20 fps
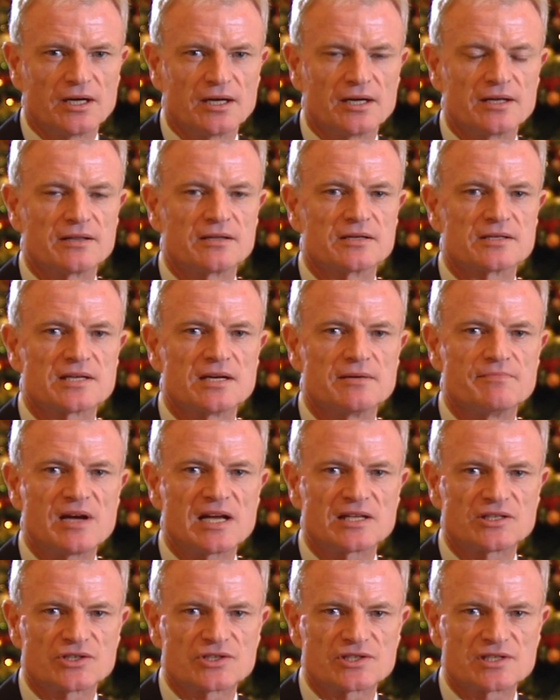that Her
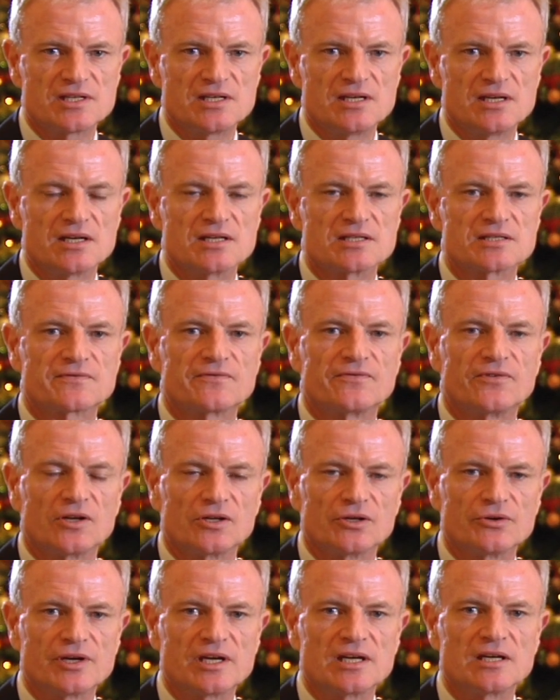Majesty is
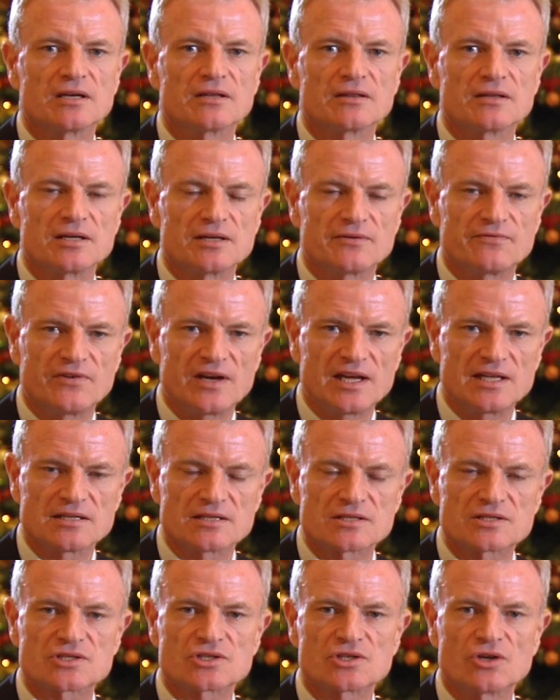following the
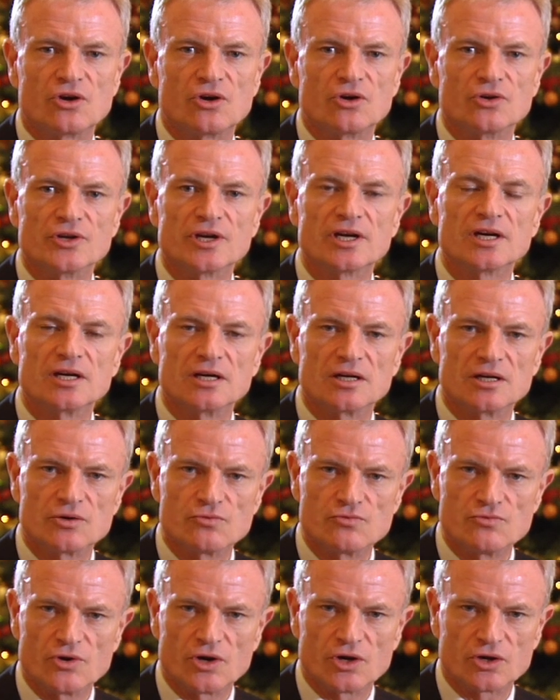events on
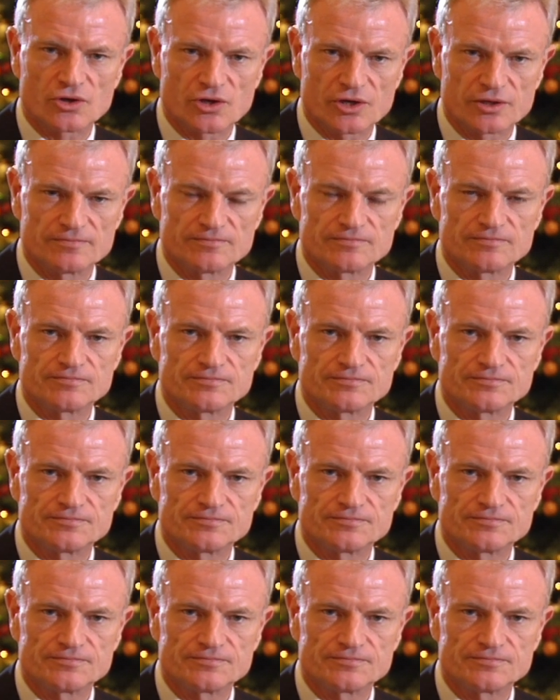her rock.